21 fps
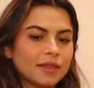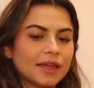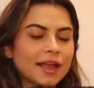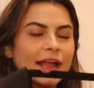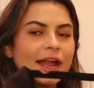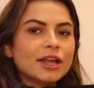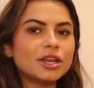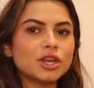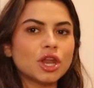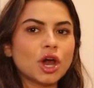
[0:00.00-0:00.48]
Like,
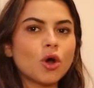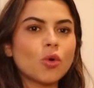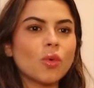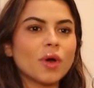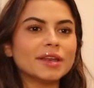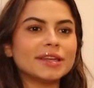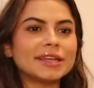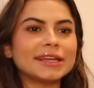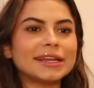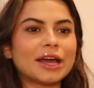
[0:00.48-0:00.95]
I know
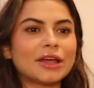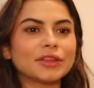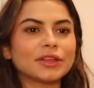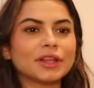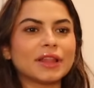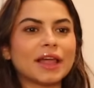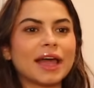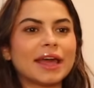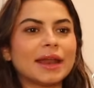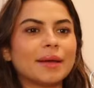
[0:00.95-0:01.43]
one day down the
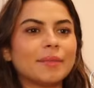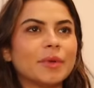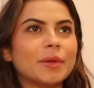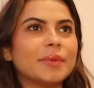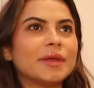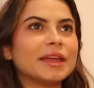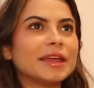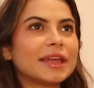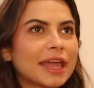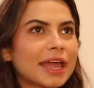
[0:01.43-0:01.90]
line I'm gonna
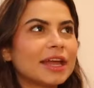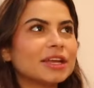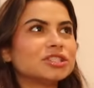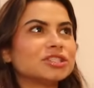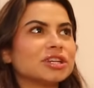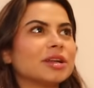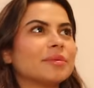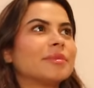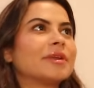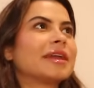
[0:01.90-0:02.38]
be
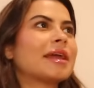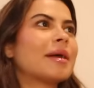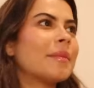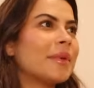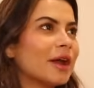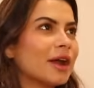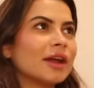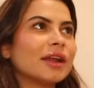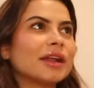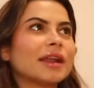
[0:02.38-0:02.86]
engaged and I'm gonna get
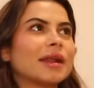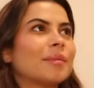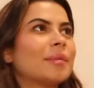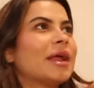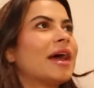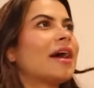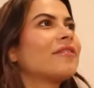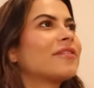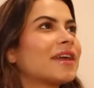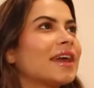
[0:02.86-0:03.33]
married and I'm
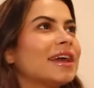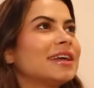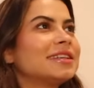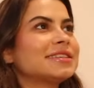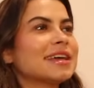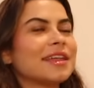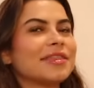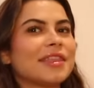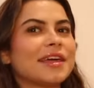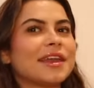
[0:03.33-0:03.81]
gonna have
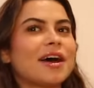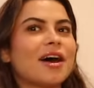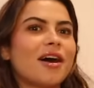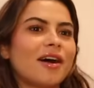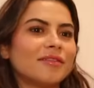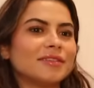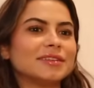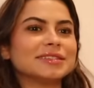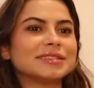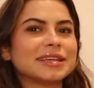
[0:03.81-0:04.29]
kids, and then
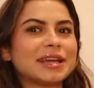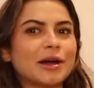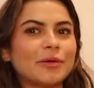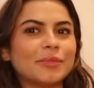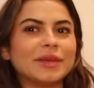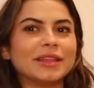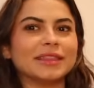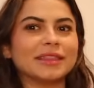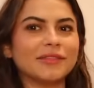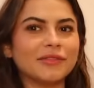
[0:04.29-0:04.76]
obviously I'll
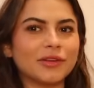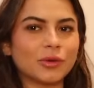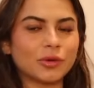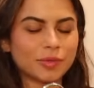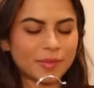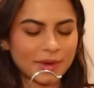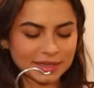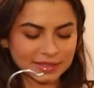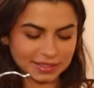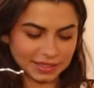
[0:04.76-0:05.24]
be living
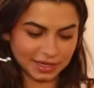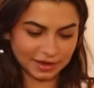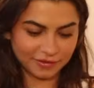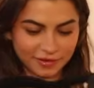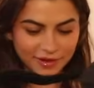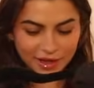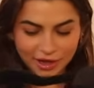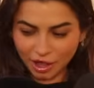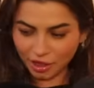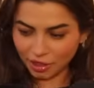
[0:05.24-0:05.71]
with my
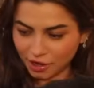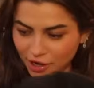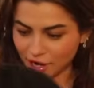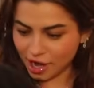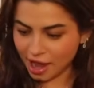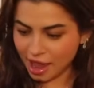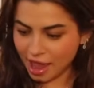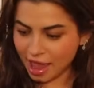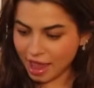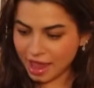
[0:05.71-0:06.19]
significant
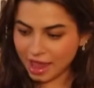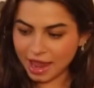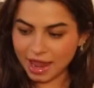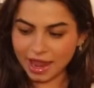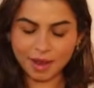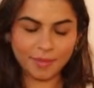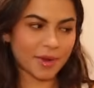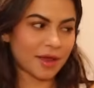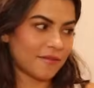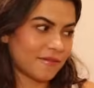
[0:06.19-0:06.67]
other
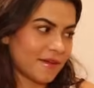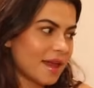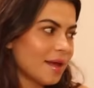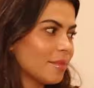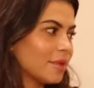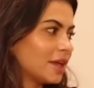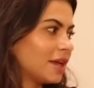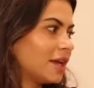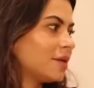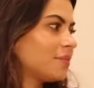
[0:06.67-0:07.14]
and my
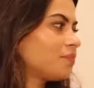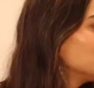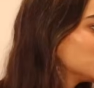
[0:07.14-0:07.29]
family.